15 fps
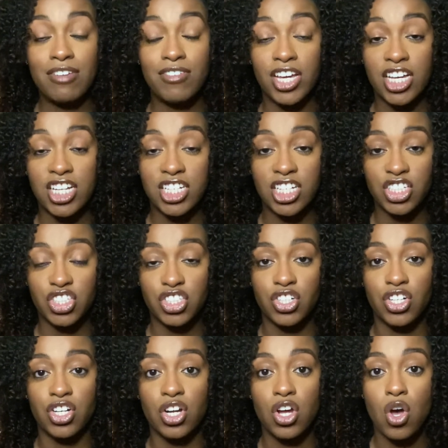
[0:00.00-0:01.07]

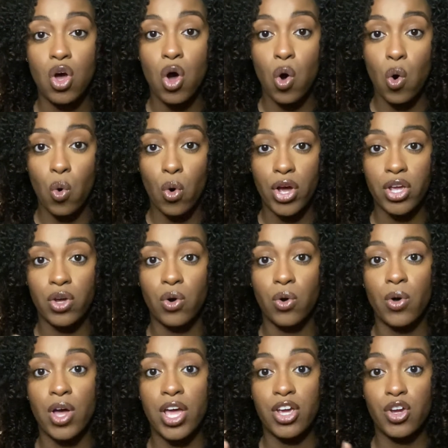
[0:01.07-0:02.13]
conditioner, oil,
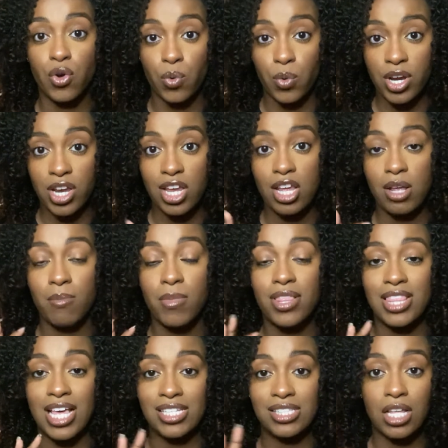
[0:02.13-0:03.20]
cream.
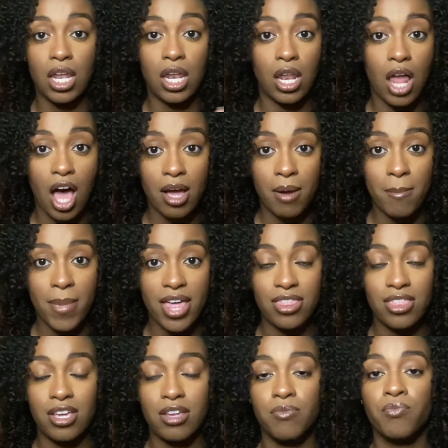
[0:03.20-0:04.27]
That's the Loc
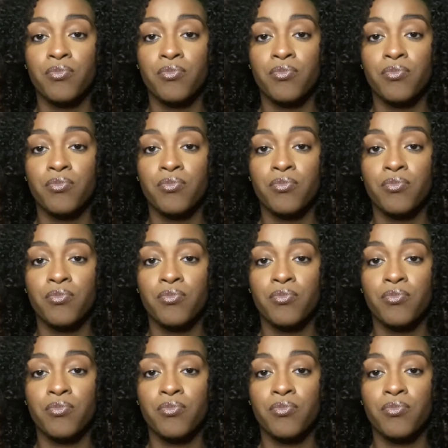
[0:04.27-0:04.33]
method.